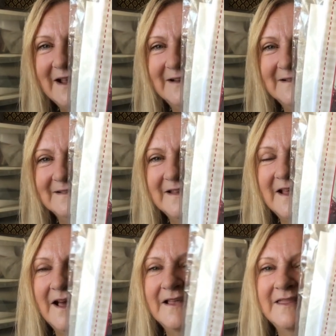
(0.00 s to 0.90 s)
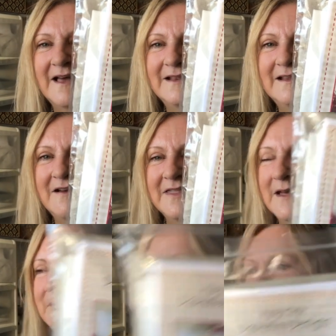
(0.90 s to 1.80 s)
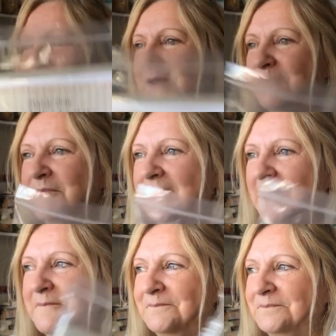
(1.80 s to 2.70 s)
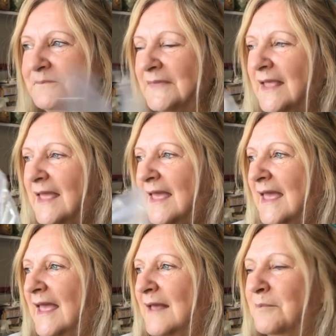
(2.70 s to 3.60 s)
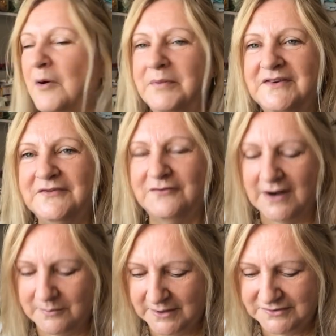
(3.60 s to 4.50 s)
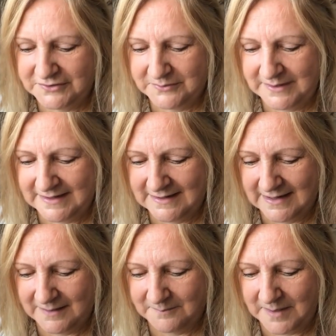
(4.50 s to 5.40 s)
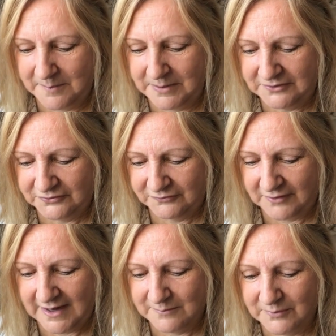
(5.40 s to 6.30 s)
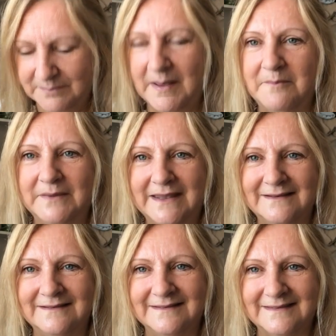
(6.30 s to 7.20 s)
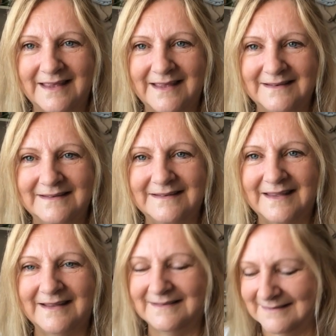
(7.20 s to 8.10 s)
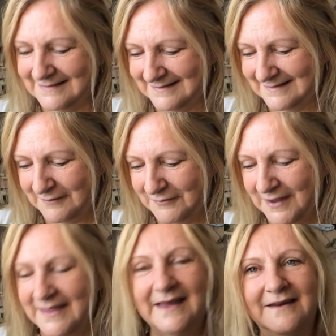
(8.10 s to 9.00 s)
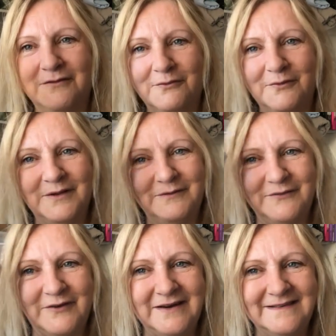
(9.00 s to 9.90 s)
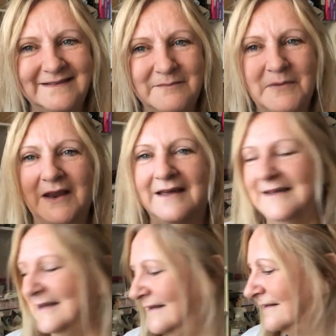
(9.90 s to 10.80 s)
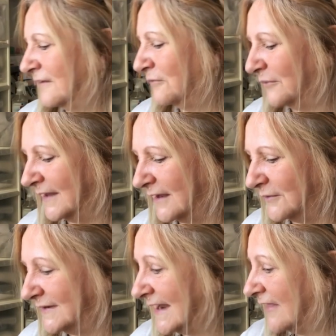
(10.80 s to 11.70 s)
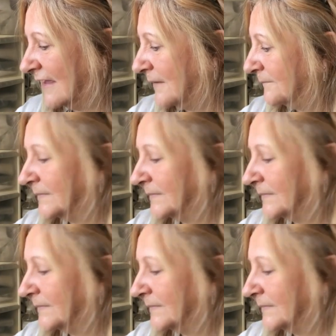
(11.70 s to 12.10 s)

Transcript: colours, and I like that because we're in Poppy to Frey, we're doing a picture frame with pumpkins and stuff like that, and I thought it was very similar. I thought they'd go together.